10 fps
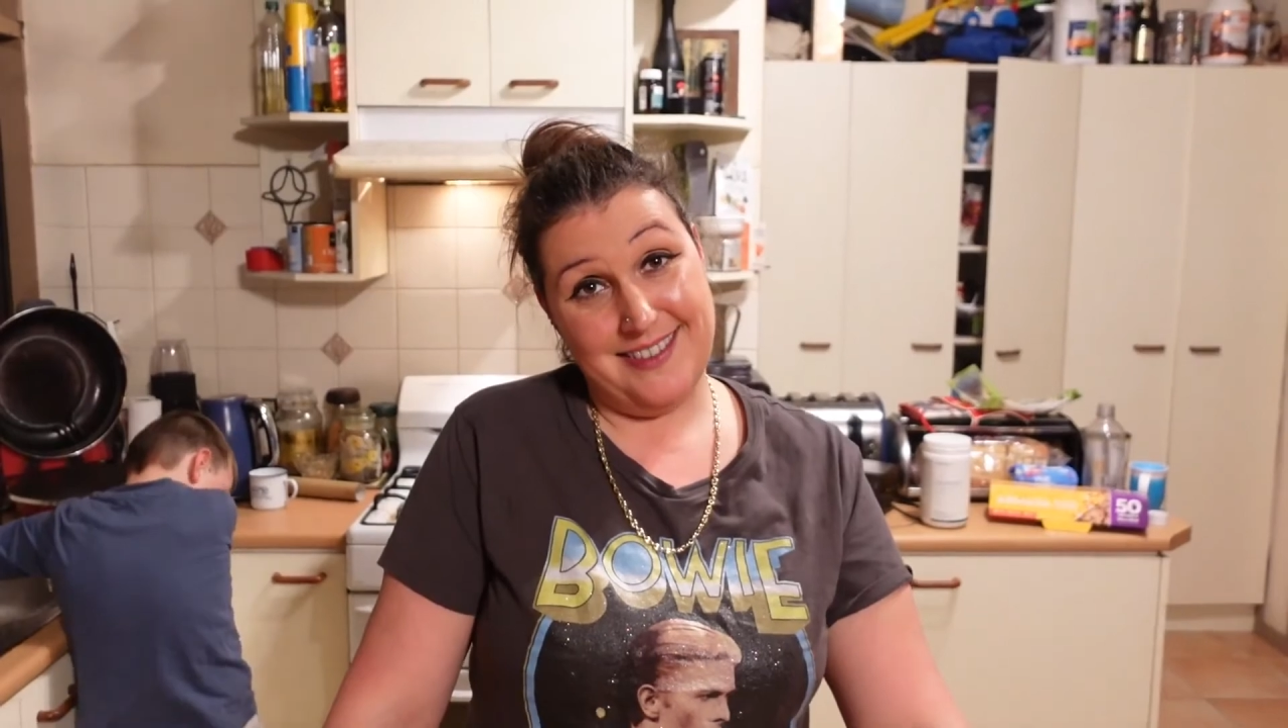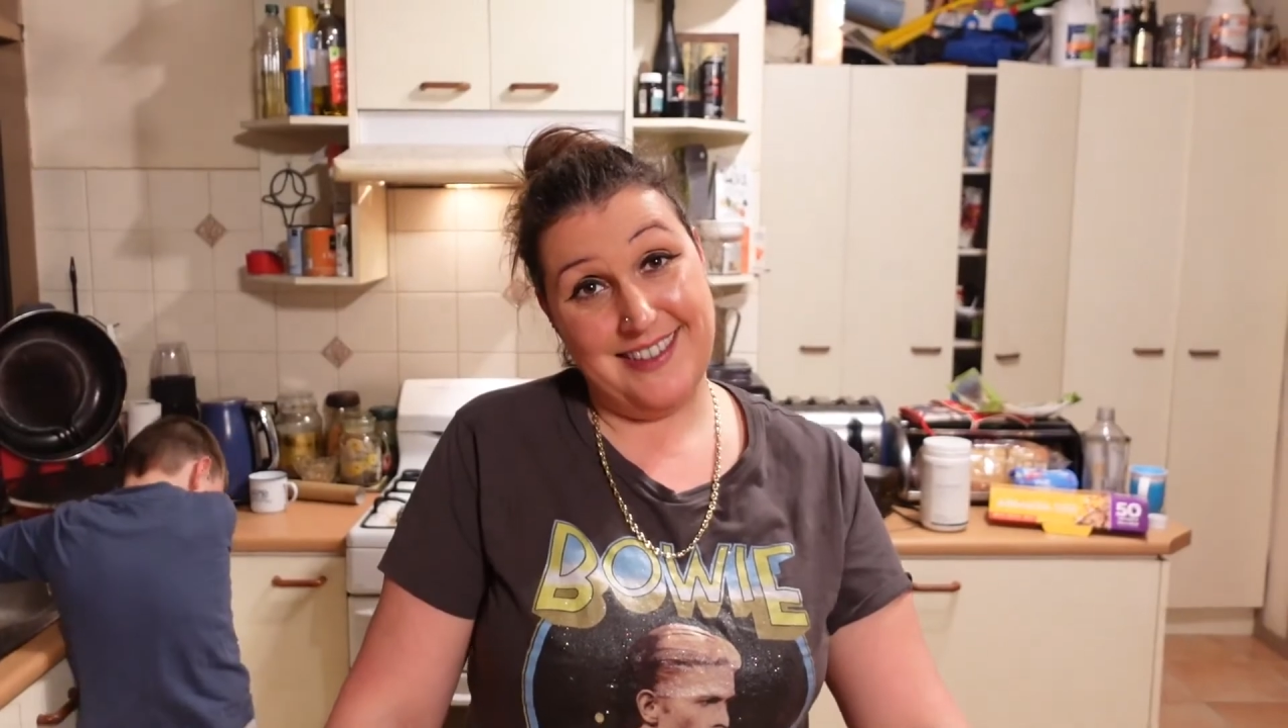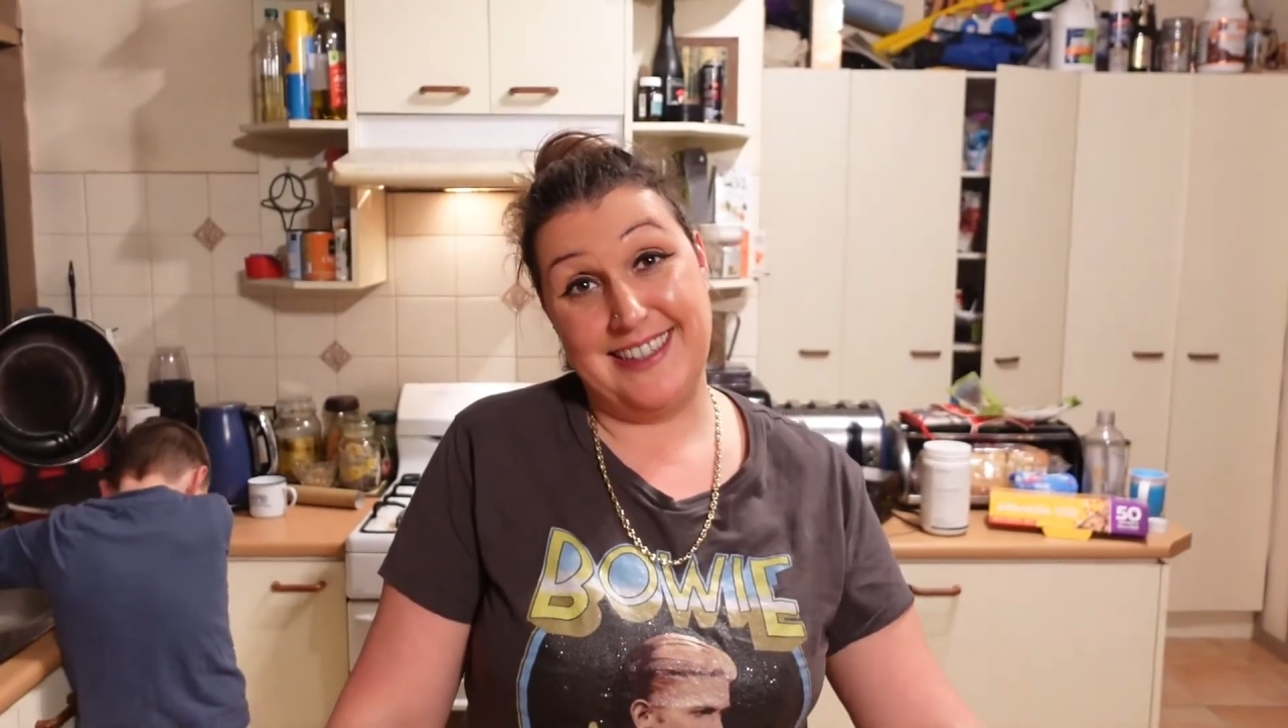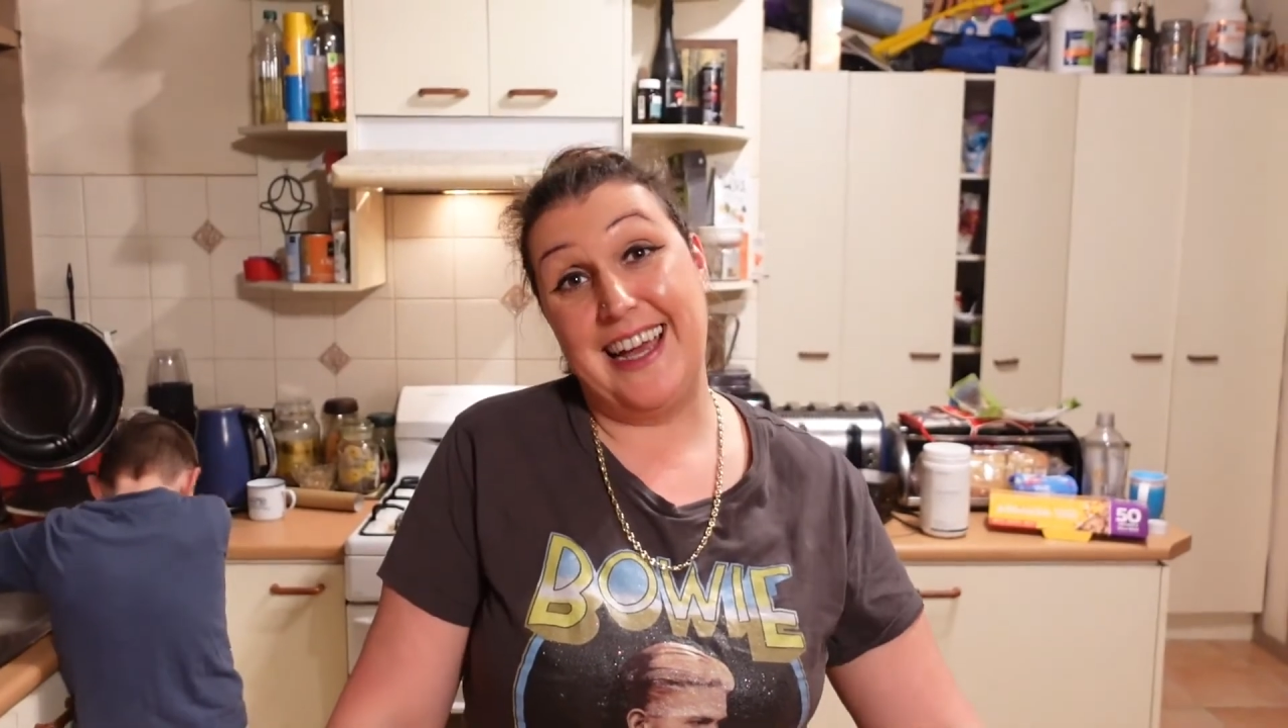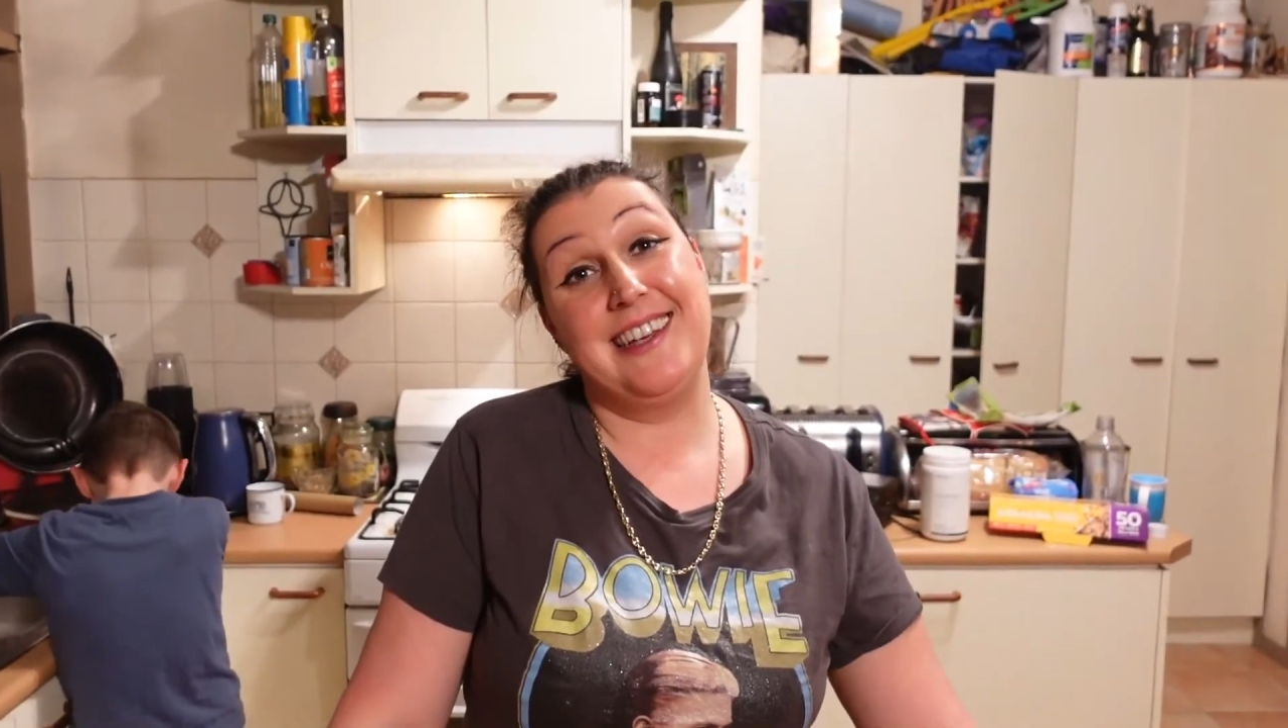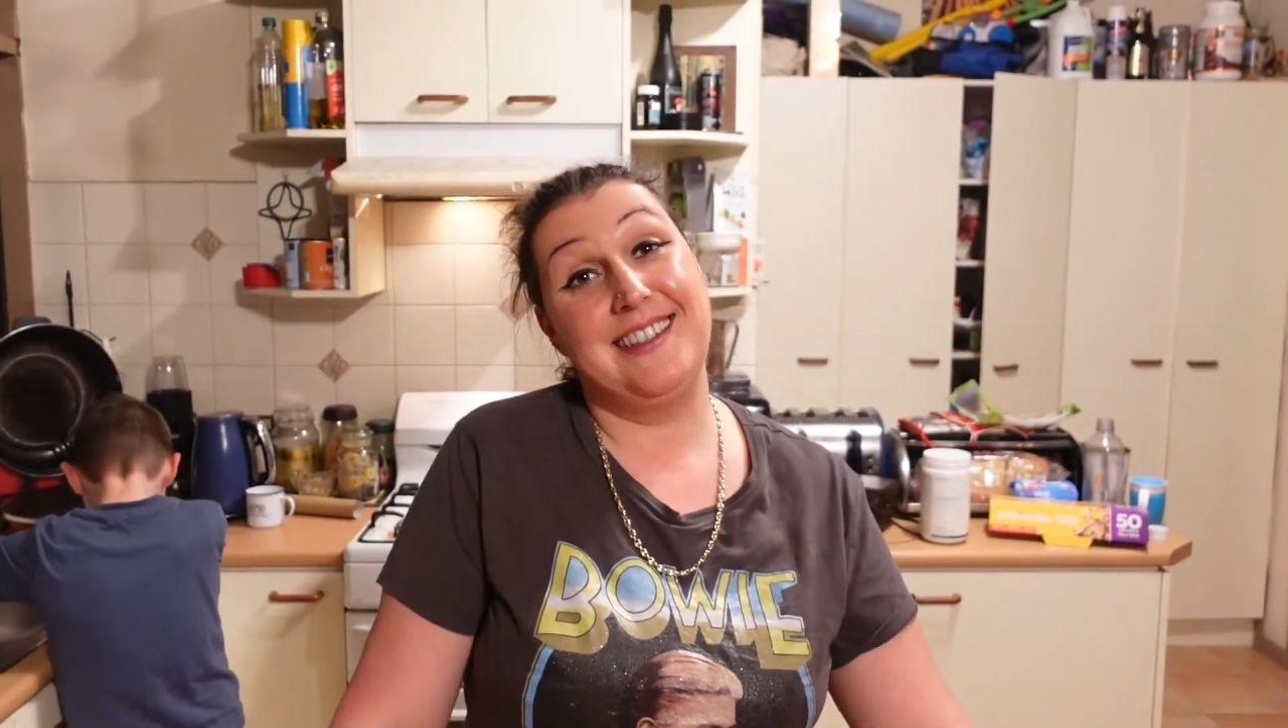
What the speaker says: stay